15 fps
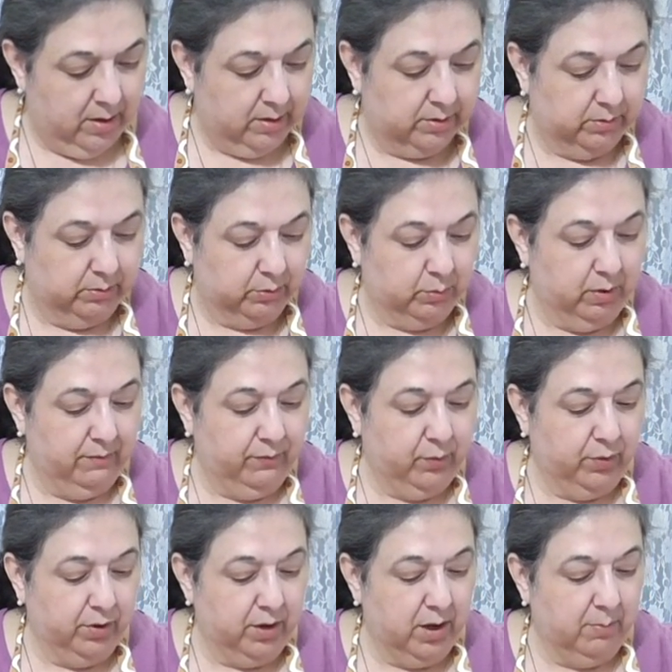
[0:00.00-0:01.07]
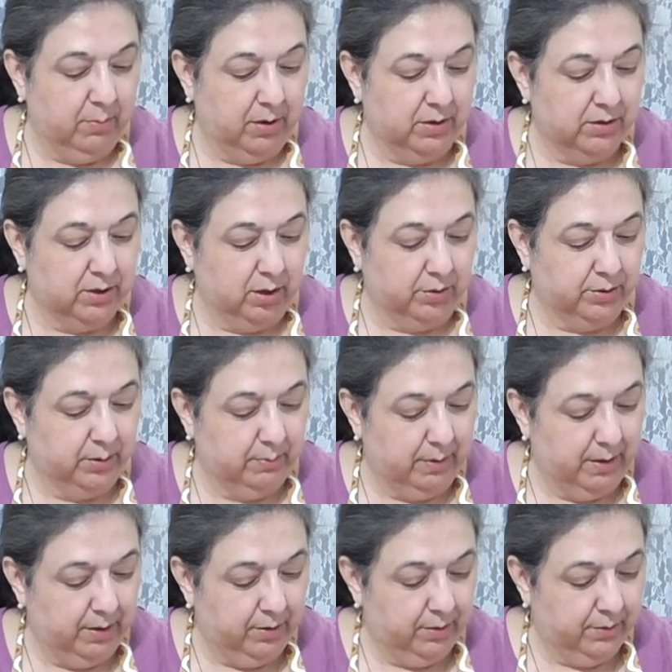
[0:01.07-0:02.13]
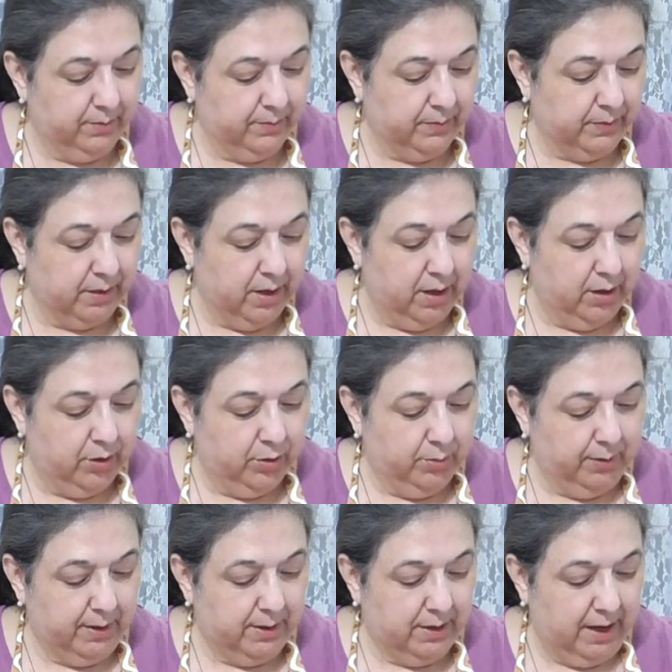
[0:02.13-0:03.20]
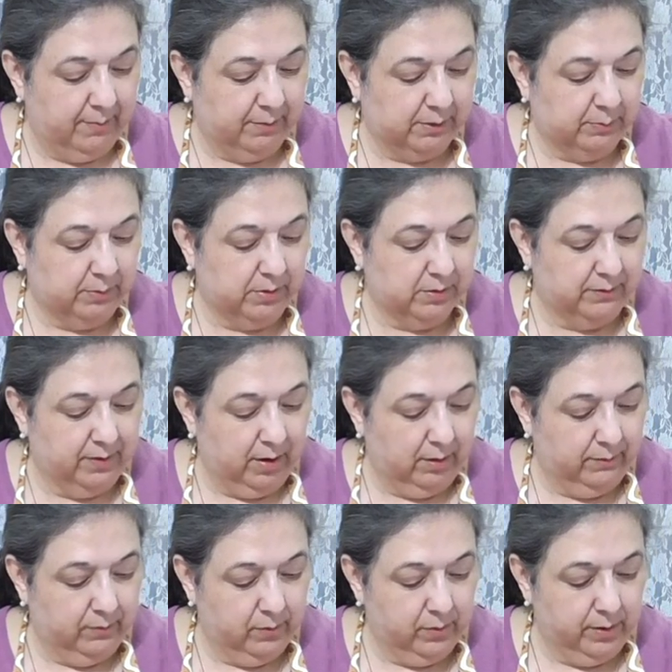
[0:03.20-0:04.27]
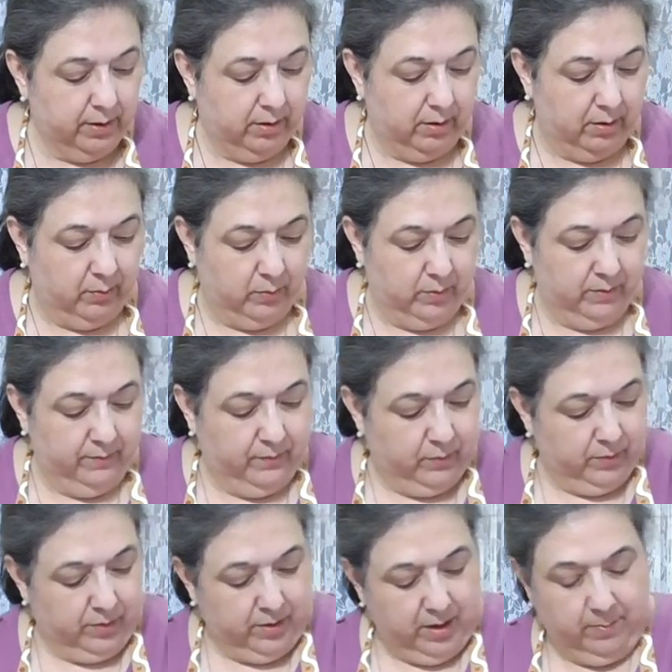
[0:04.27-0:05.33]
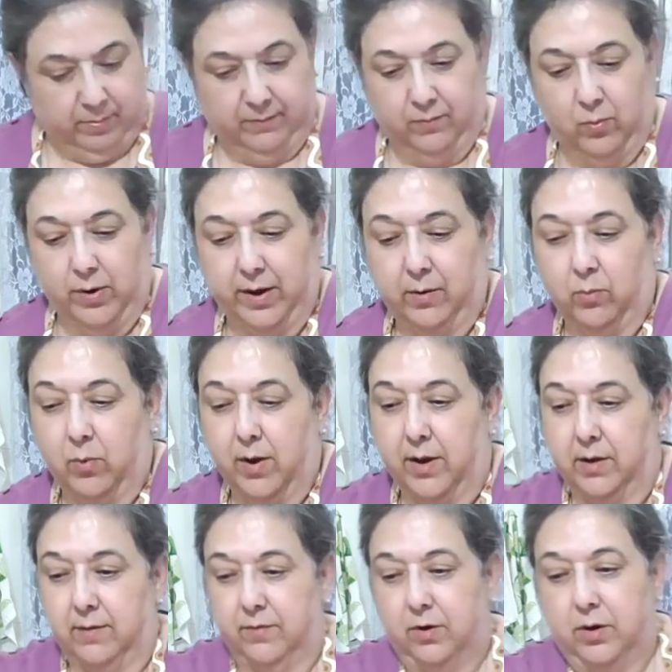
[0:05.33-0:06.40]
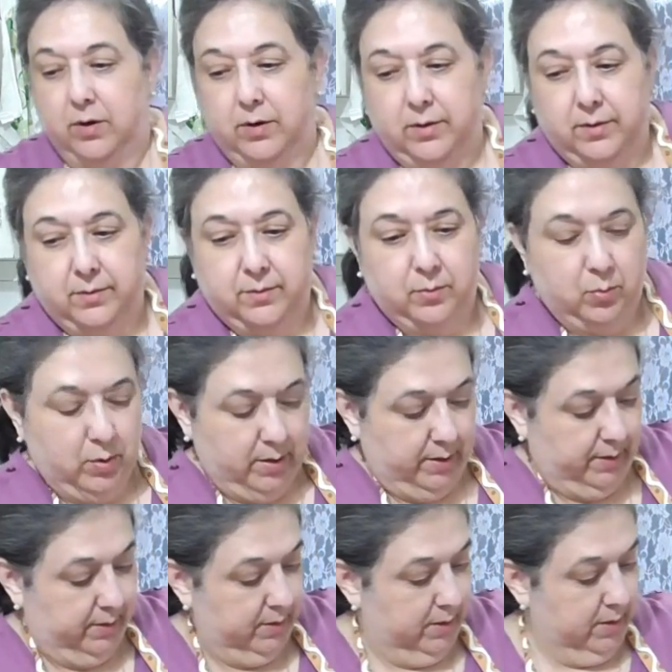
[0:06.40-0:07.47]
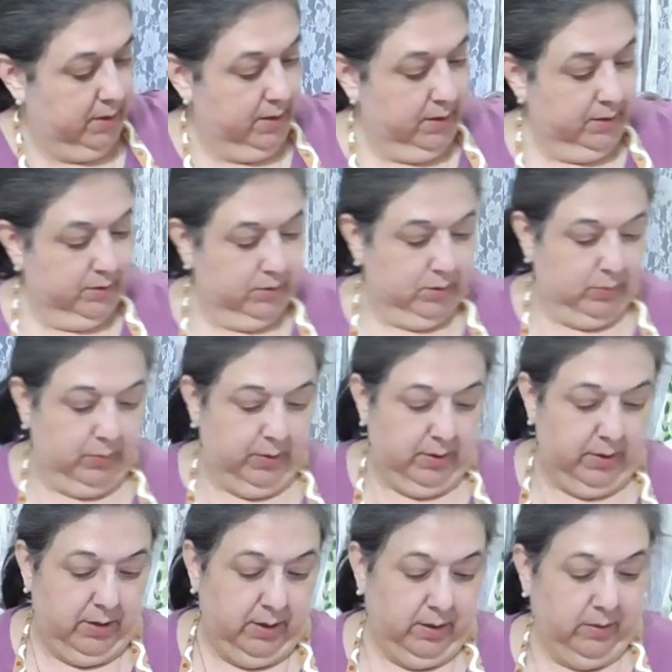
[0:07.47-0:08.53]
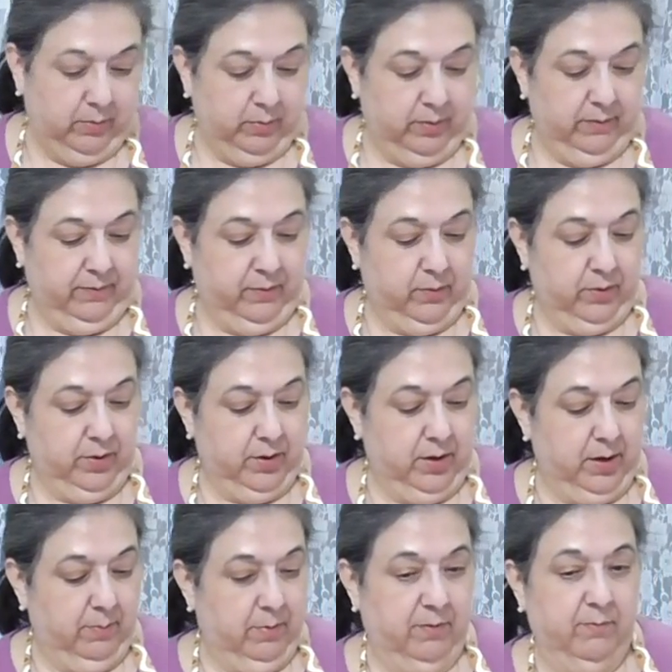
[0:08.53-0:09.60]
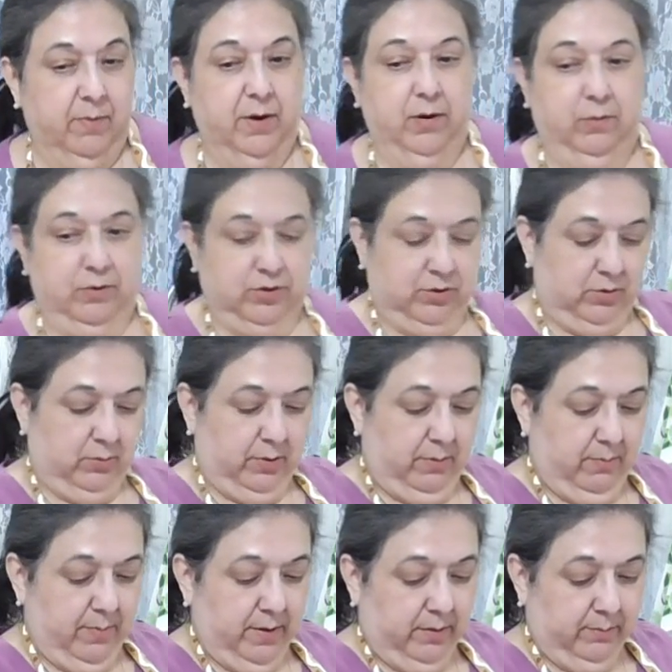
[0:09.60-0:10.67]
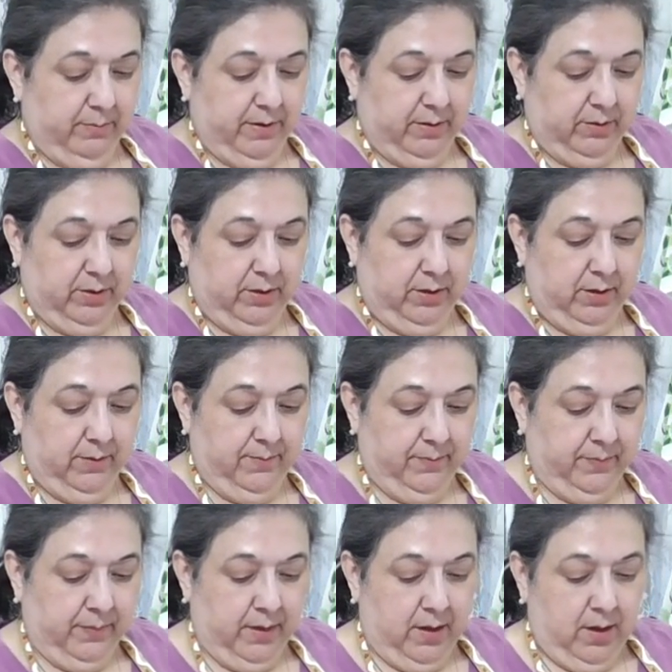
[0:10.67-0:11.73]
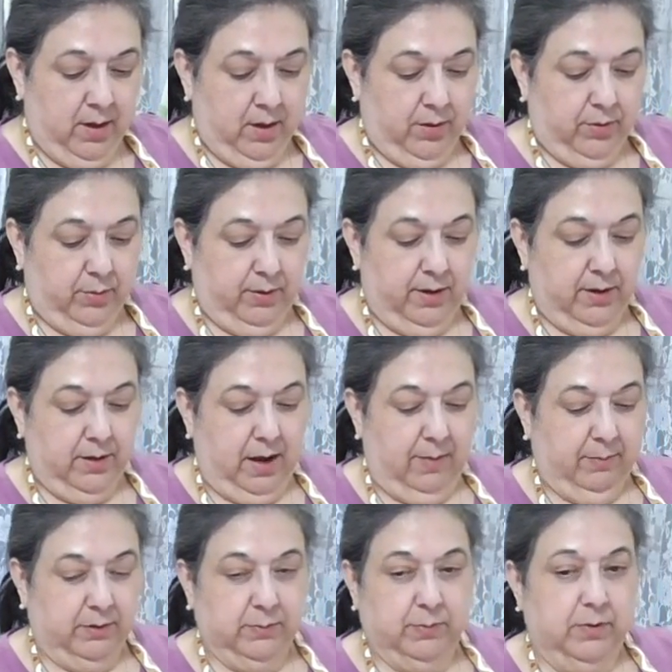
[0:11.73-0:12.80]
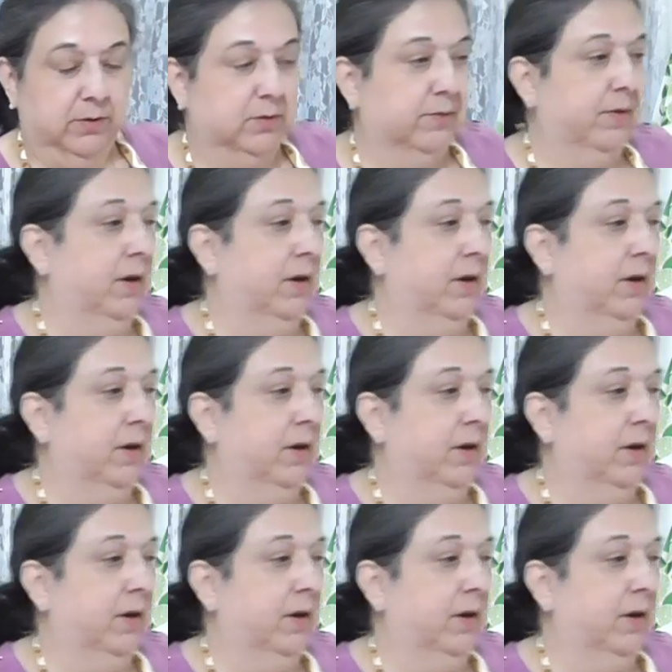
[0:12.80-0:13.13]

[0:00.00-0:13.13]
So it's 1/4 cup unsalted butter, 3 tablespoons of olive oil, and 1/4 cup of white wine if you're going to use wine. So we need 1/4 cup of butter, which is already melted, 3 tablespoons of